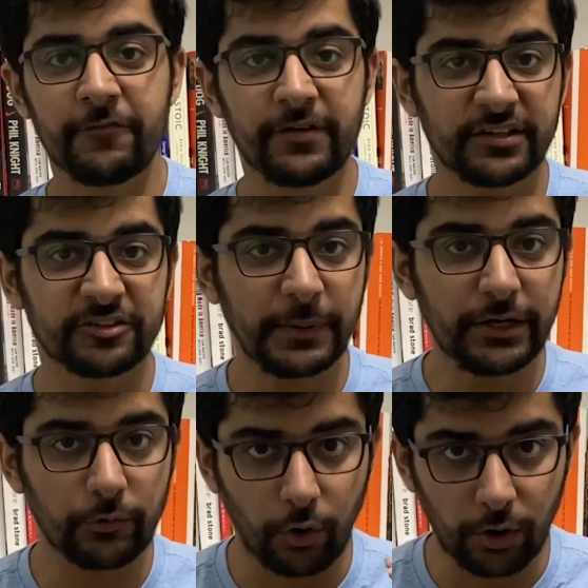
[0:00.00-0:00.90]
where they
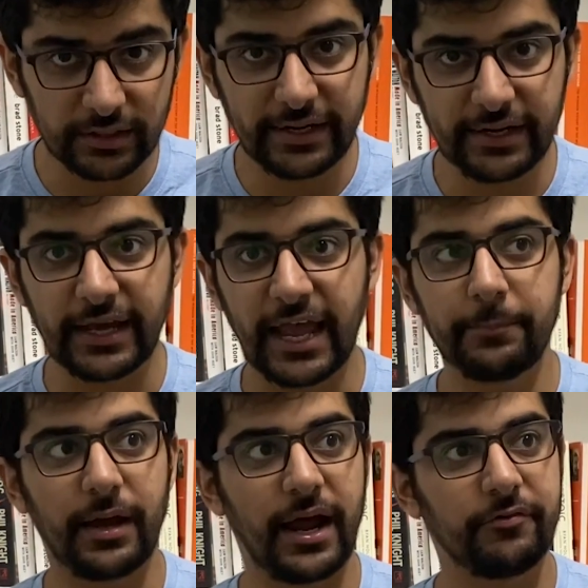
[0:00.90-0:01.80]
spent all their
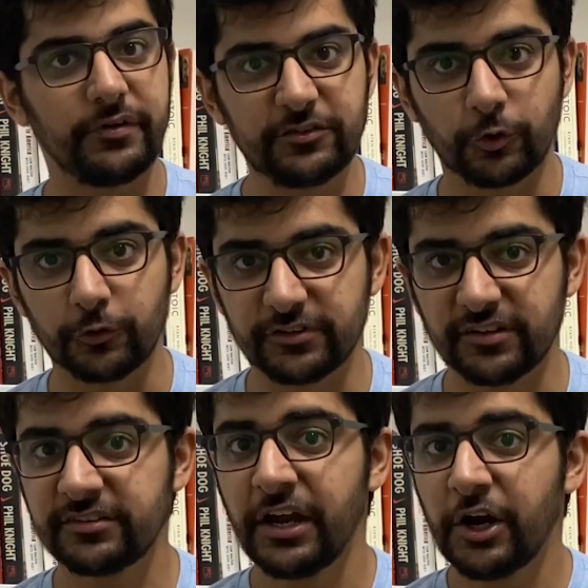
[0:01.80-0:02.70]
time and
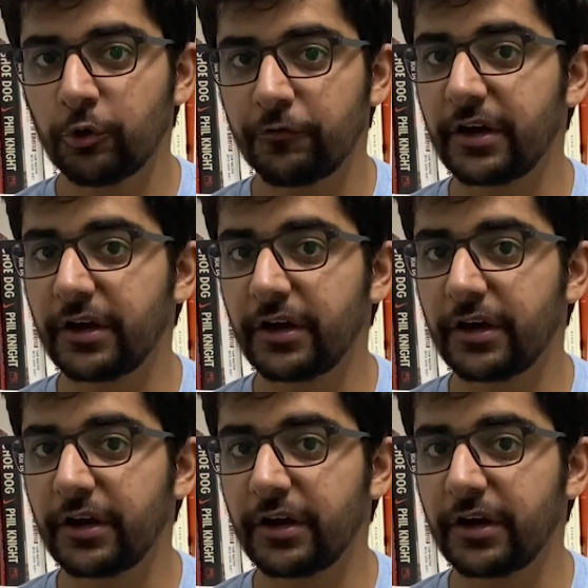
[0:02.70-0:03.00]
resources to